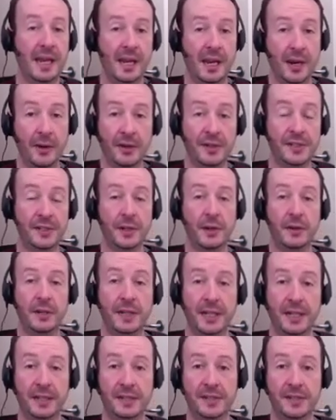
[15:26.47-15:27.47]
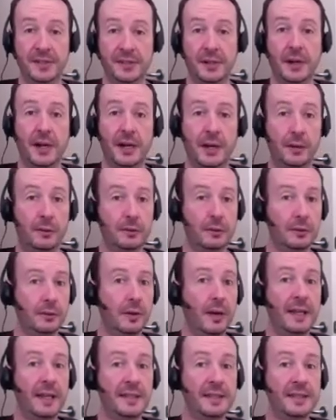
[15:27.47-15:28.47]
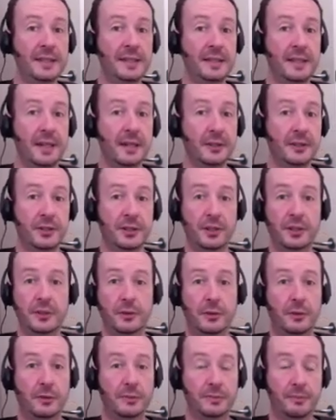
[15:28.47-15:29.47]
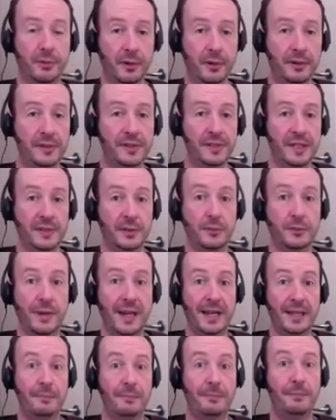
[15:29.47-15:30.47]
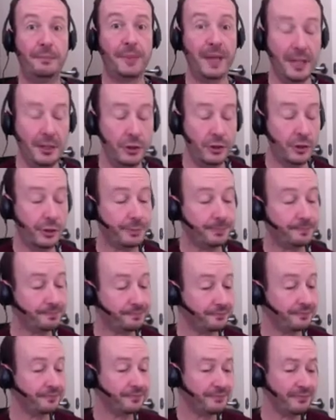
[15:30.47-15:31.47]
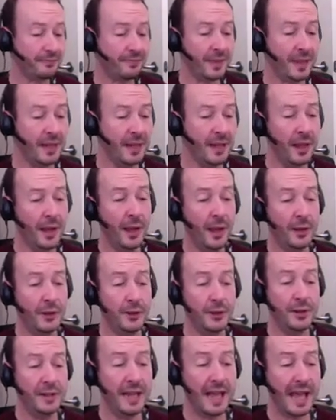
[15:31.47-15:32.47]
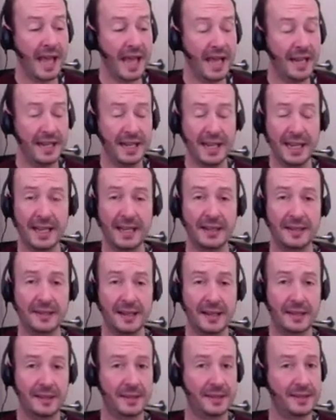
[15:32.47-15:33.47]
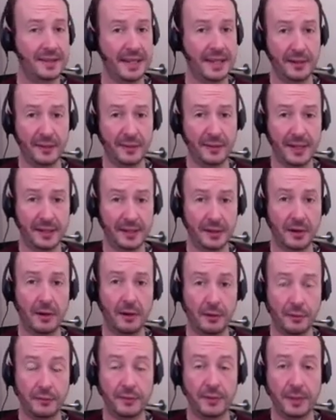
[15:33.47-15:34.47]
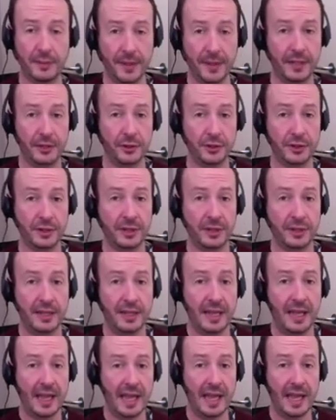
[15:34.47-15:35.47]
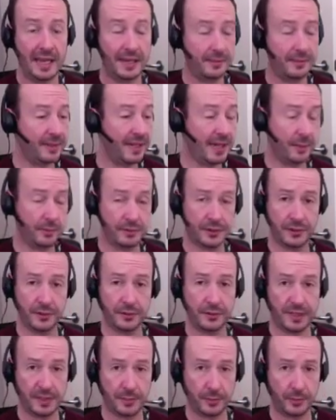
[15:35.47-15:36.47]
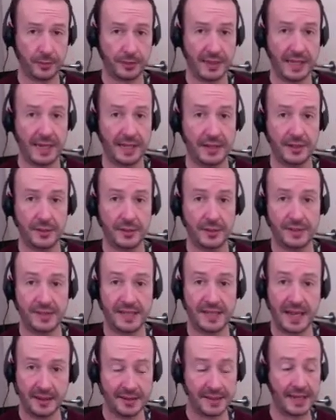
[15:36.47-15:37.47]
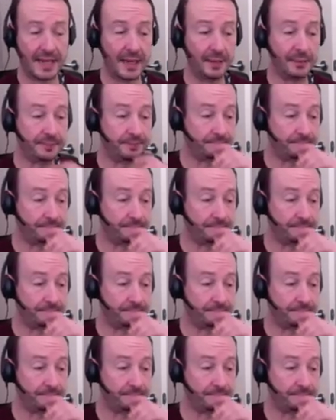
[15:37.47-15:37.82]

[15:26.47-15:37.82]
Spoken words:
Ericksonian style likes induction or process around beach, you could add in sound effects of the beach and be able to export that into a soundscape.